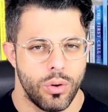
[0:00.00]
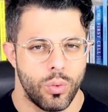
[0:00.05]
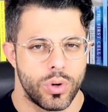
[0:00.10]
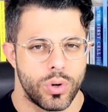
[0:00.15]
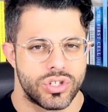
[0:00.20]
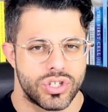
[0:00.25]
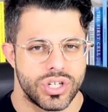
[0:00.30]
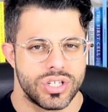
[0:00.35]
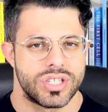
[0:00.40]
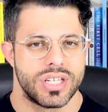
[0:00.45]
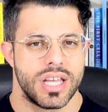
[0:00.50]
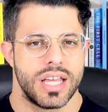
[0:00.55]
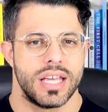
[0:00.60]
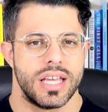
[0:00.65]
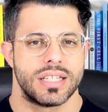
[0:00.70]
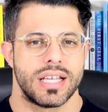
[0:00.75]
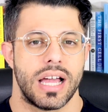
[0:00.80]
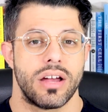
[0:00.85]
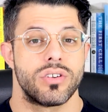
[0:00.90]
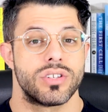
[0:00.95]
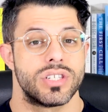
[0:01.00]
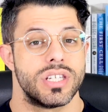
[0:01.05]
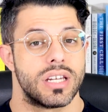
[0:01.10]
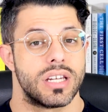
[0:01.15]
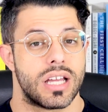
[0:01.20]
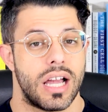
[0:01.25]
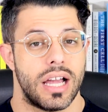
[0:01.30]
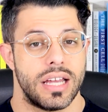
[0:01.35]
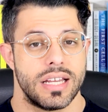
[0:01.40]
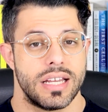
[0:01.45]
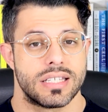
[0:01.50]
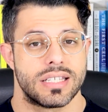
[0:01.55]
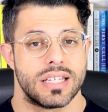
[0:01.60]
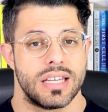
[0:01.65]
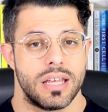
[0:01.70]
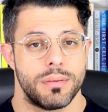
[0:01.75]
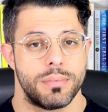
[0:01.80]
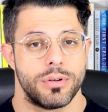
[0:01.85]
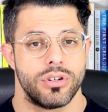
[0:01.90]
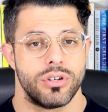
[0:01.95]
which is a tyrosine kinase
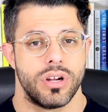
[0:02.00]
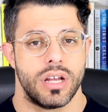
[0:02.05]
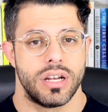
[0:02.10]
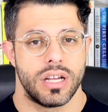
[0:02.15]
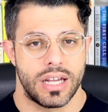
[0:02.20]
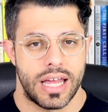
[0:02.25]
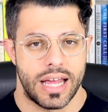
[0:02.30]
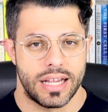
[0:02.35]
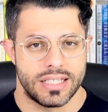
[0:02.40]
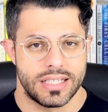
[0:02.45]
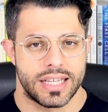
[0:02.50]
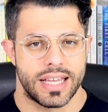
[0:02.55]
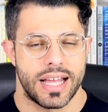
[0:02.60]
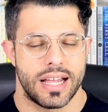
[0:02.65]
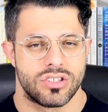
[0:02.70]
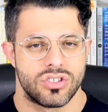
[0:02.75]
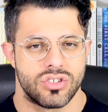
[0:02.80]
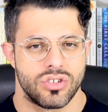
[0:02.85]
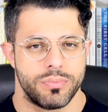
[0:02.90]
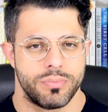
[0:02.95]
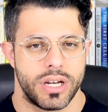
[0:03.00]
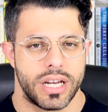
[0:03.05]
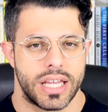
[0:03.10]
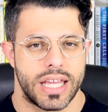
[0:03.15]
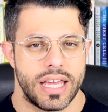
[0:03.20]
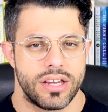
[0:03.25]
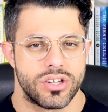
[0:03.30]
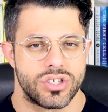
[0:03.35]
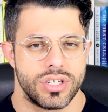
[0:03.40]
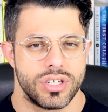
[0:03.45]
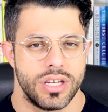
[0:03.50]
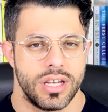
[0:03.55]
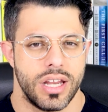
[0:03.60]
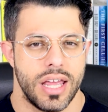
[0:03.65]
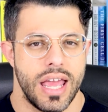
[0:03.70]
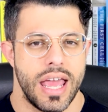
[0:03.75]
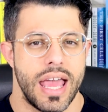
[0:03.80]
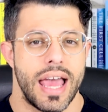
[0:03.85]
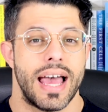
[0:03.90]
inhibitor and an anti-cancer medication,